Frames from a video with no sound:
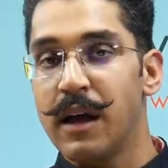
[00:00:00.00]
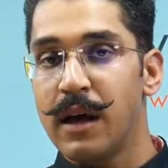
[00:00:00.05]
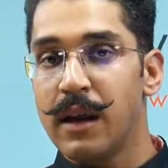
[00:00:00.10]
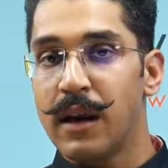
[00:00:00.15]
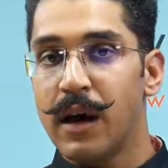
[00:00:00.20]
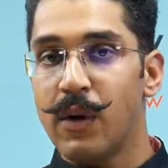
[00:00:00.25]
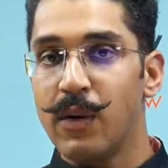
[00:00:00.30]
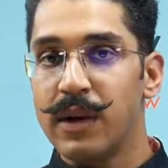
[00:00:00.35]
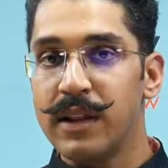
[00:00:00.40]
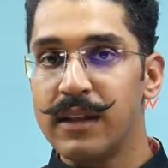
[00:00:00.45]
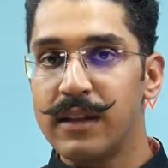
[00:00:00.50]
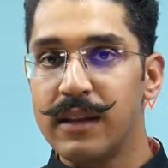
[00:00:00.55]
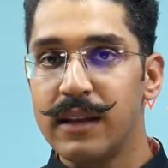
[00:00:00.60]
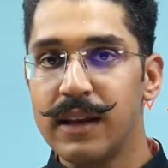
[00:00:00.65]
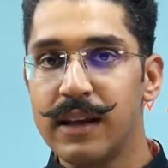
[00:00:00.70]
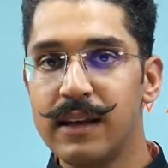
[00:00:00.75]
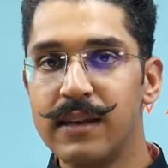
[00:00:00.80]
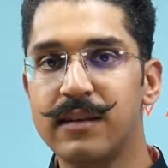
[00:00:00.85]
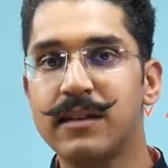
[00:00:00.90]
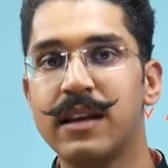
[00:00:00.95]
Now, in
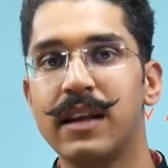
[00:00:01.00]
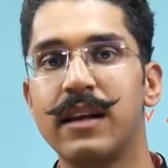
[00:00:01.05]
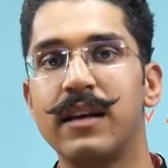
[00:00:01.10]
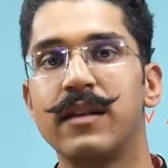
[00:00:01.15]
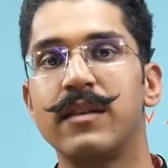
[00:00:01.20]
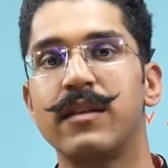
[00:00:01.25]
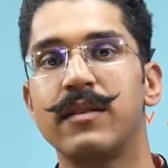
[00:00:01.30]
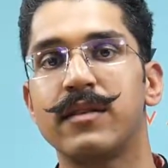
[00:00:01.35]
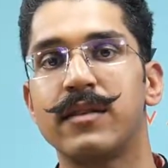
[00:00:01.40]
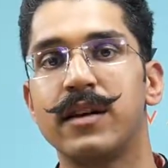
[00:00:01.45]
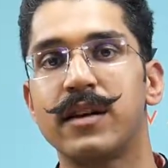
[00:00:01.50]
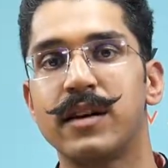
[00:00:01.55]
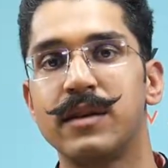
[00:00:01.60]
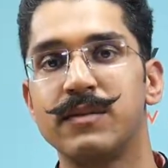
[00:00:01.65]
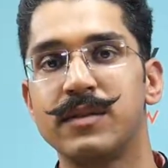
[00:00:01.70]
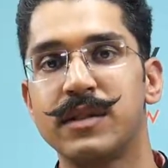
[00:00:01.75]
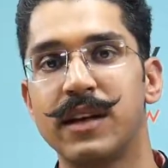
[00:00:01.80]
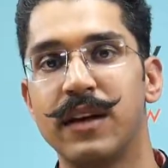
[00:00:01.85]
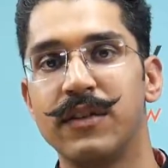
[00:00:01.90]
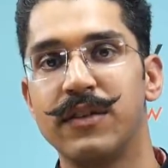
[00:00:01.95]
these three
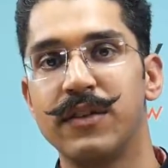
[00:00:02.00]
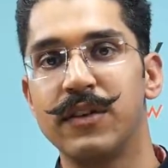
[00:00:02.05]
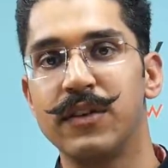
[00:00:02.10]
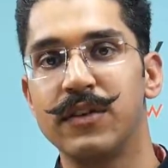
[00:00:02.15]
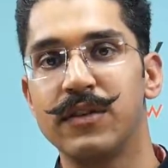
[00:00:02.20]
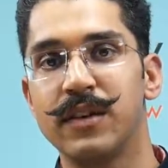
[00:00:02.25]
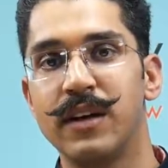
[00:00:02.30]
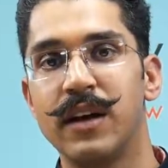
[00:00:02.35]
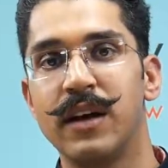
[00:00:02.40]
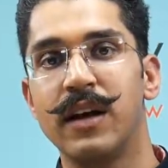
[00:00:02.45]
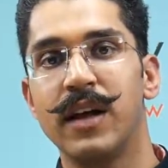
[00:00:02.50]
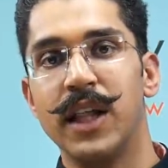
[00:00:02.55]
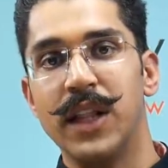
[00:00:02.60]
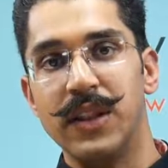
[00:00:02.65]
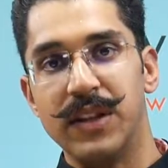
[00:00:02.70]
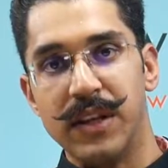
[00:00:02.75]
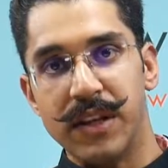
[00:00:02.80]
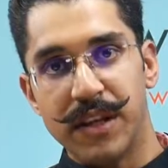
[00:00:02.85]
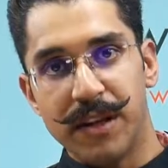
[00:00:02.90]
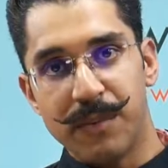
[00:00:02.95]
circumstances,
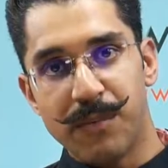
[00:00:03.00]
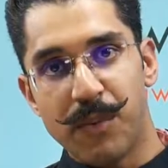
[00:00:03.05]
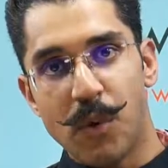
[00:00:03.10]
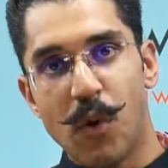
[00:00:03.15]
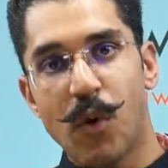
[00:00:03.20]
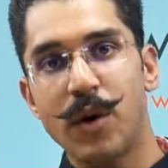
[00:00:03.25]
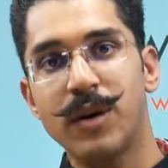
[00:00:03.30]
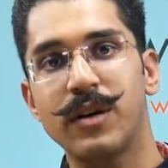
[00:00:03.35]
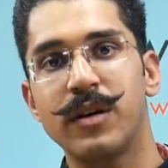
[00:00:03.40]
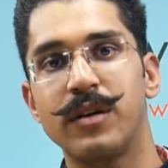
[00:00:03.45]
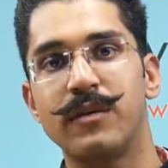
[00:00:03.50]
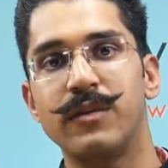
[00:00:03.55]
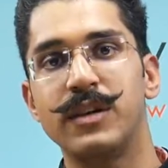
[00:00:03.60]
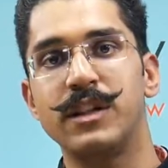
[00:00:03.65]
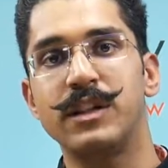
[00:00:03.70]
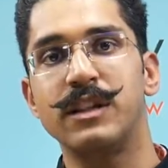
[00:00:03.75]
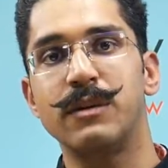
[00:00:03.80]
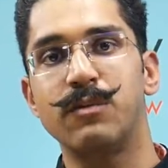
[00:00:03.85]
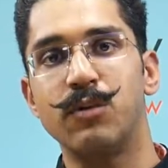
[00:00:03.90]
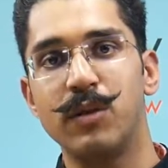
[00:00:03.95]
the report which
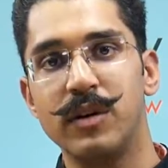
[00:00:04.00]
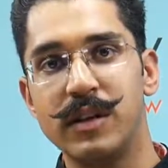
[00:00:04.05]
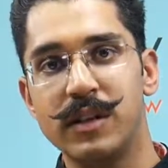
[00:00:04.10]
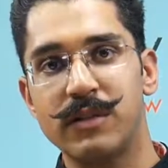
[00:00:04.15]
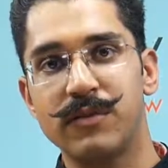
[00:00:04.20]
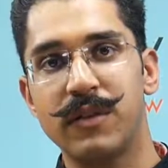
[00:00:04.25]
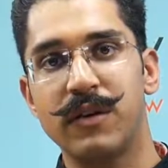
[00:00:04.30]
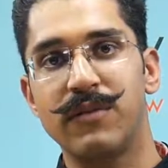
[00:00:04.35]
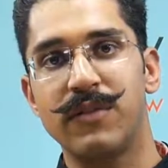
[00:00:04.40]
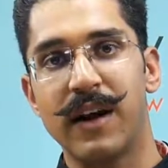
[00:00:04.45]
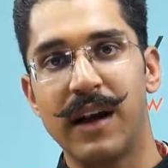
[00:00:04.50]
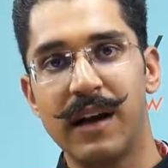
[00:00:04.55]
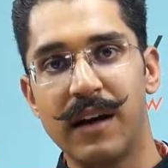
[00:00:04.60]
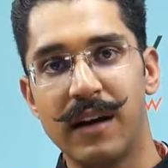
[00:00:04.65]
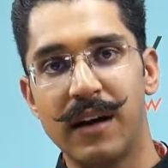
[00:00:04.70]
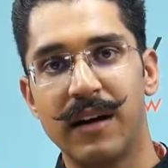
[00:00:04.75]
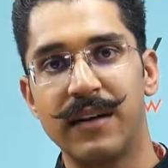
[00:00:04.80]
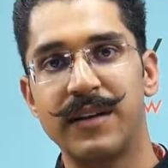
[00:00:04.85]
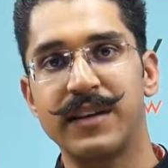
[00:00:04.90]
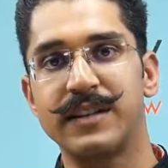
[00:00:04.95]
the police will file
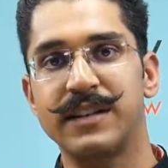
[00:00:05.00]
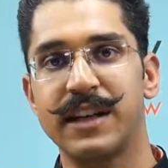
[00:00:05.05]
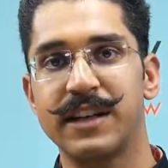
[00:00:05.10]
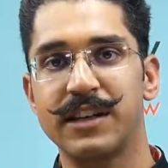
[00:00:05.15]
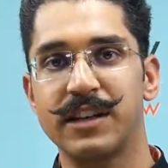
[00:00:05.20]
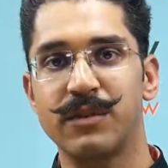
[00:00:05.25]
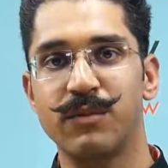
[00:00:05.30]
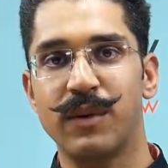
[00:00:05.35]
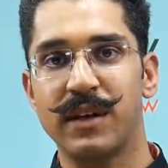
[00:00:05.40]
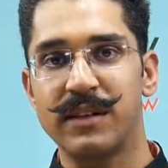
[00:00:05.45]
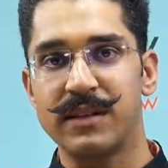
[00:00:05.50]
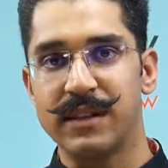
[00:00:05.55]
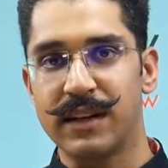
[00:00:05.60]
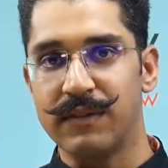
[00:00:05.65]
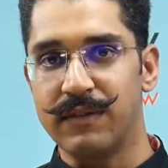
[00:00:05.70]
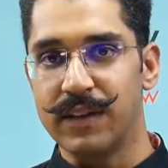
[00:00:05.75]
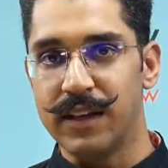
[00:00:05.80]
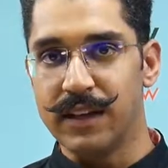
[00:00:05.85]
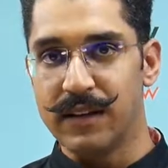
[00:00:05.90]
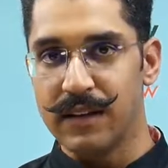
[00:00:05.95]
under section
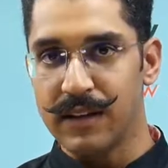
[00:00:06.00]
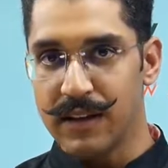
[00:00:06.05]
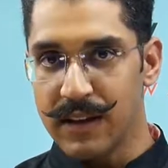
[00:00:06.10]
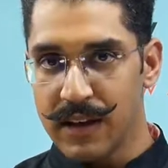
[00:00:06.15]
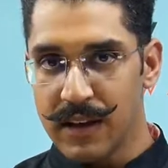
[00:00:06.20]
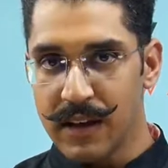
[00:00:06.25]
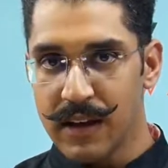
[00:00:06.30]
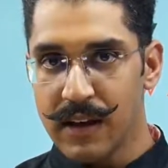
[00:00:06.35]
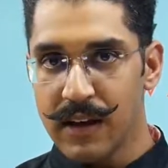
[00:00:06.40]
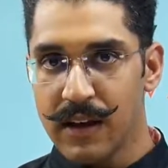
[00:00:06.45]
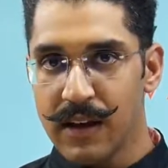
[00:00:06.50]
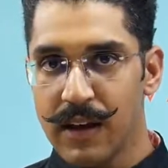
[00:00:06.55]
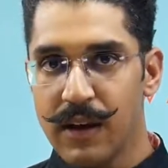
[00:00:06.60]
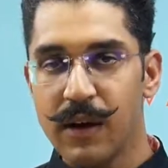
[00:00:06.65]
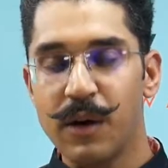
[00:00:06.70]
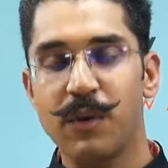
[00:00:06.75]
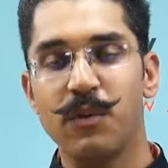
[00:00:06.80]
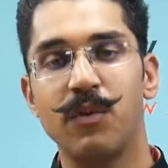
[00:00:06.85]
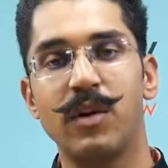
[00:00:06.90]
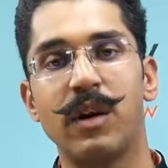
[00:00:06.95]
173
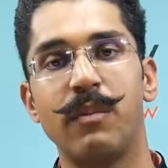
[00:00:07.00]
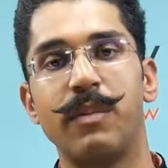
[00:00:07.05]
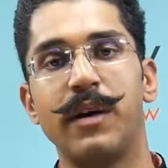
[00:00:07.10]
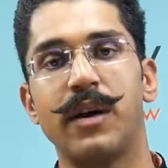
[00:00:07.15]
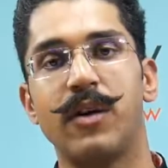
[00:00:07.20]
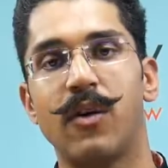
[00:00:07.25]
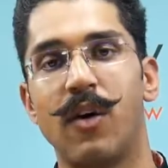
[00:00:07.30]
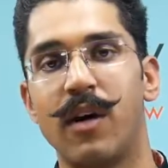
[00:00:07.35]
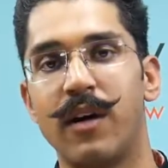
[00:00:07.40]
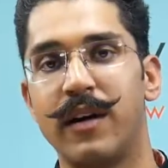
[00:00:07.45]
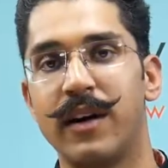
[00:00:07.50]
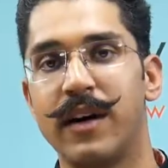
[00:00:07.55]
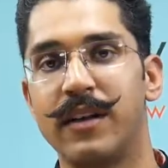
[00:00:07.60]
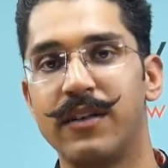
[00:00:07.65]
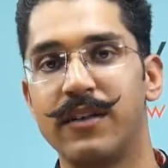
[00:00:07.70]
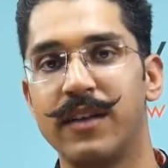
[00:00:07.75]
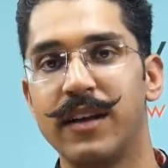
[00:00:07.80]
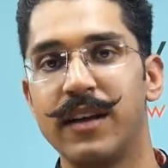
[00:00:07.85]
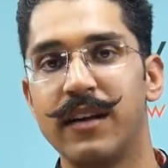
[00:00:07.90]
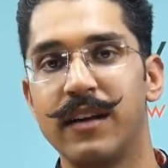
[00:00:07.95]
will be called as
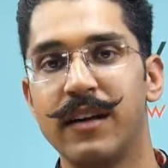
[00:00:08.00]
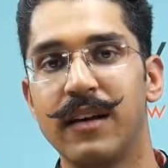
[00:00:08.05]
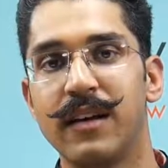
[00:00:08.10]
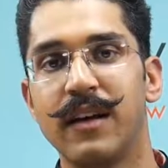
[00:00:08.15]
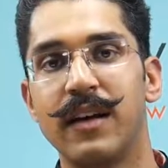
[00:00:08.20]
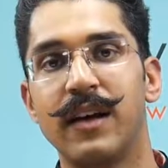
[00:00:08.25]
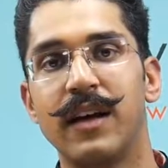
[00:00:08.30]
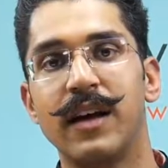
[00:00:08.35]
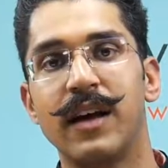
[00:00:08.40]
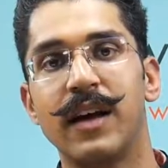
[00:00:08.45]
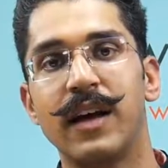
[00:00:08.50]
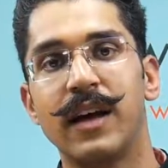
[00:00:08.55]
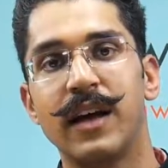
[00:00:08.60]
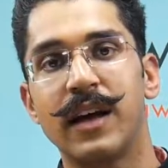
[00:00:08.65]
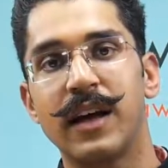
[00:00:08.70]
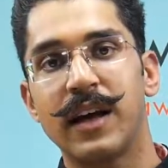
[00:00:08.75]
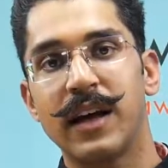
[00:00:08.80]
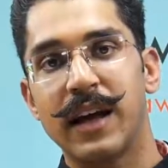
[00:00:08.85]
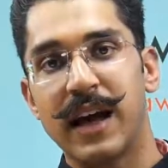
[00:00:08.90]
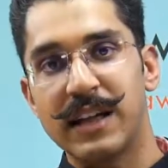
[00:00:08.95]
the
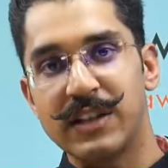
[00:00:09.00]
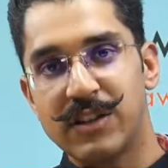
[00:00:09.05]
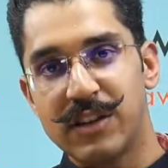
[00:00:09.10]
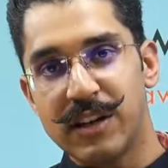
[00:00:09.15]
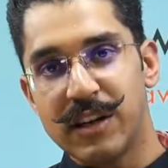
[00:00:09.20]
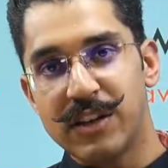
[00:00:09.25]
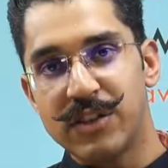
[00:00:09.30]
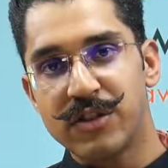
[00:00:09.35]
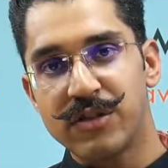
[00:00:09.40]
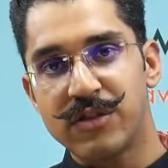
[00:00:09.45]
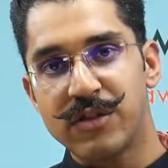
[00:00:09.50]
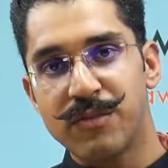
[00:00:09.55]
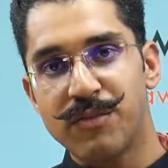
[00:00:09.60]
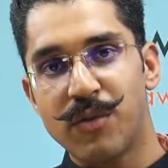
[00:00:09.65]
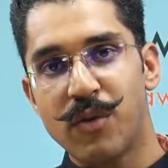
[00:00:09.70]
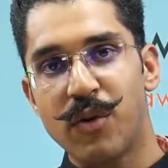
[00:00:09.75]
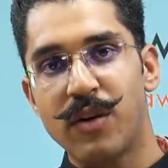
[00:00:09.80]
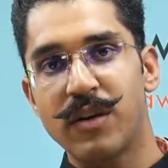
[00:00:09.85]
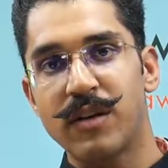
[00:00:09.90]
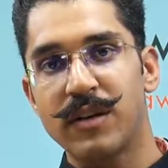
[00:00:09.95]
cancellation
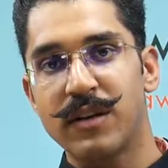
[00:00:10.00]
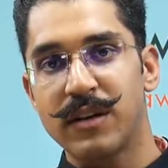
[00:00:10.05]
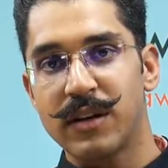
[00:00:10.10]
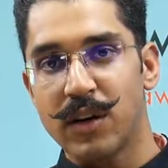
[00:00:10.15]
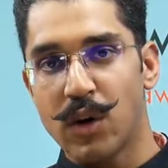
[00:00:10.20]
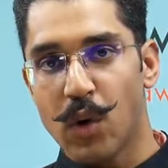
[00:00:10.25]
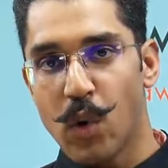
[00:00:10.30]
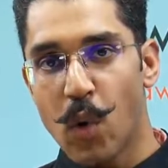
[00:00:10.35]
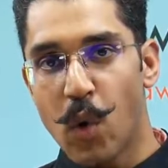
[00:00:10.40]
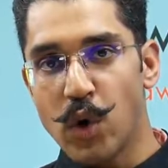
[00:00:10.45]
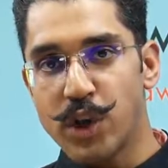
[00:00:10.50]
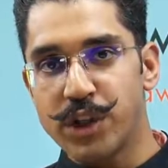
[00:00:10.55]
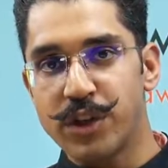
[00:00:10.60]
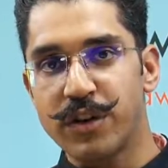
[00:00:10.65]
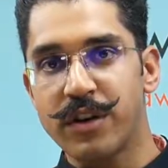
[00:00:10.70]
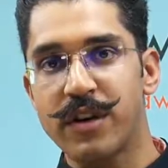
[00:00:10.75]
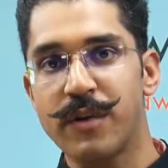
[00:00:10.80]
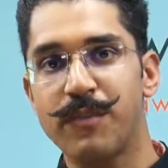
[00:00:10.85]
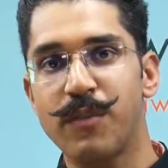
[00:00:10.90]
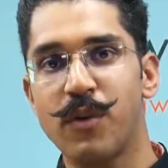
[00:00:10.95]
report, closure
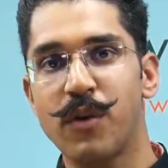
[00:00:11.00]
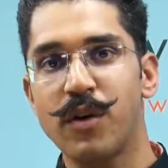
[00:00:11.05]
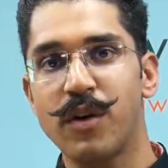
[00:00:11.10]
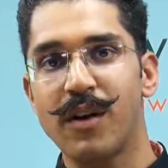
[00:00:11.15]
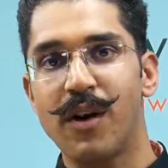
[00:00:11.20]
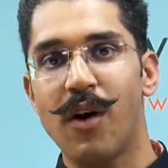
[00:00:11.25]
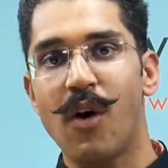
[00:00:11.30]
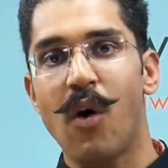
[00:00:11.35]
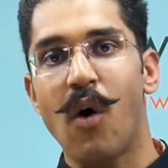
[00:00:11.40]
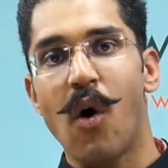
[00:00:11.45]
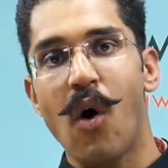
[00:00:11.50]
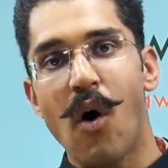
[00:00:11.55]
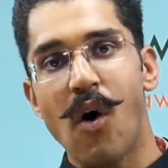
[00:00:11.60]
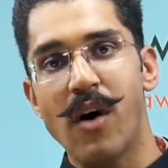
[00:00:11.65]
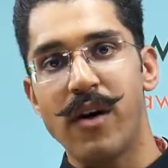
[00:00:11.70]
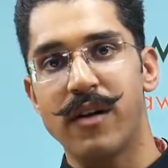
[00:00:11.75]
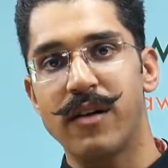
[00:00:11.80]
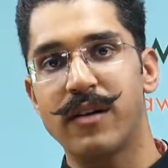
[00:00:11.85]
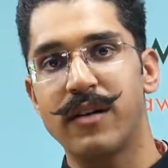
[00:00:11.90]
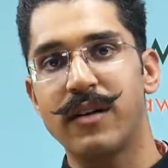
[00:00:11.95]
report,
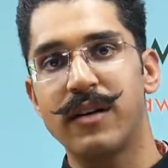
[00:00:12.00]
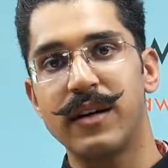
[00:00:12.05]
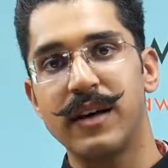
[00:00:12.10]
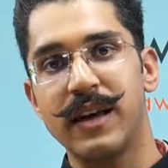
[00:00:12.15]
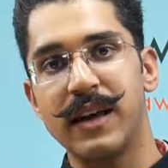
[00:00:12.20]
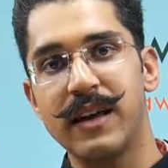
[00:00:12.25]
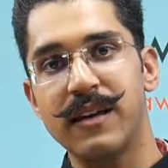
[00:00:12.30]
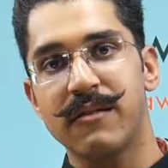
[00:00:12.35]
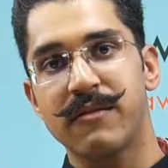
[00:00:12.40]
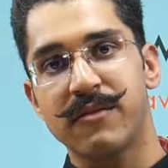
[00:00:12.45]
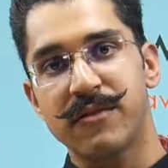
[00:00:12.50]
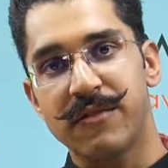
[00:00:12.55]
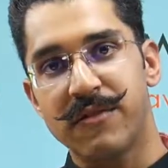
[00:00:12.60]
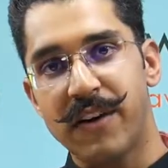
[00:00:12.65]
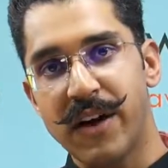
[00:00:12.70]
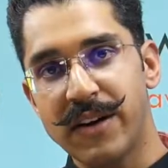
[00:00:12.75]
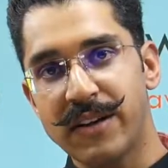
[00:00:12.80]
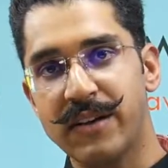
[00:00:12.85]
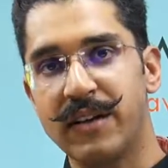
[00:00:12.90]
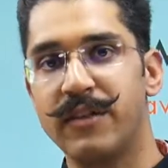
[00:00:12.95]
or a
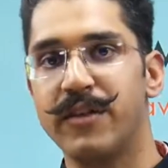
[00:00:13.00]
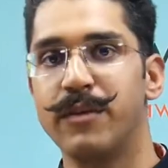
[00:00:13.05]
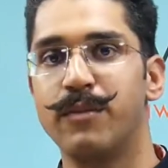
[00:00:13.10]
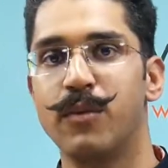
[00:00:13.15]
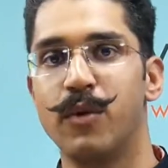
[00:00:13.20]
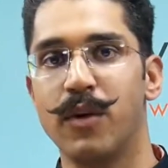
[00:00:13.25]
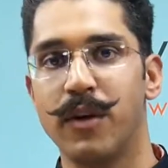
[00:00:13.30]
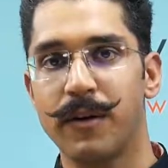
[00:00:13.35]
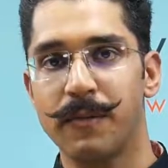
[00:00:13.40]
final report.